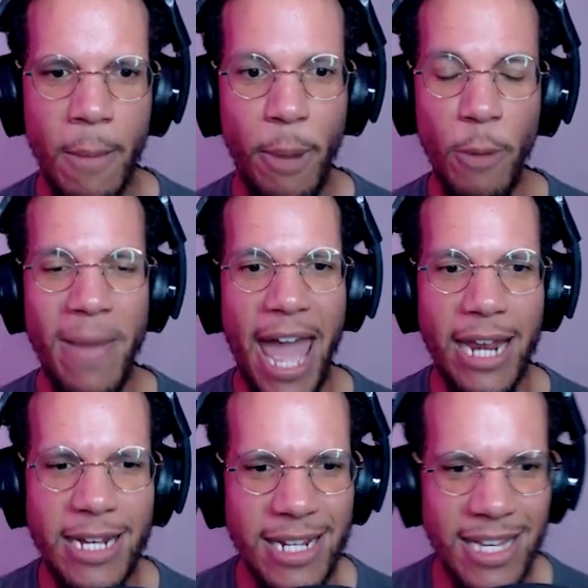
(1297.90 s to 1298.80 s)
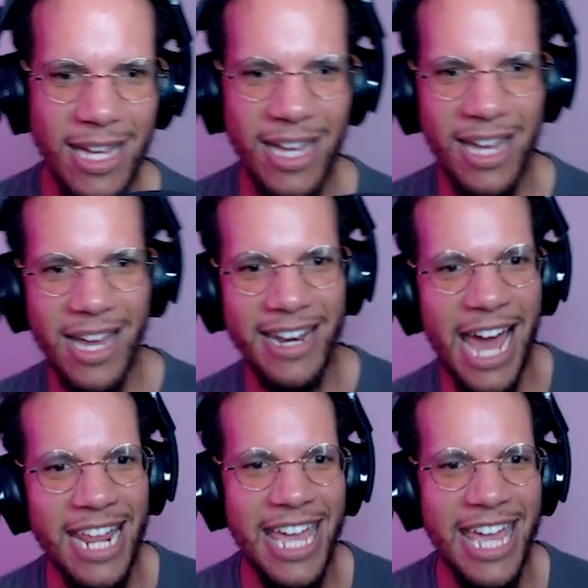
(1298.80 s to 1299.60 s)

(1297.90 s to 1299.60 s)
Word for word: Poop man, not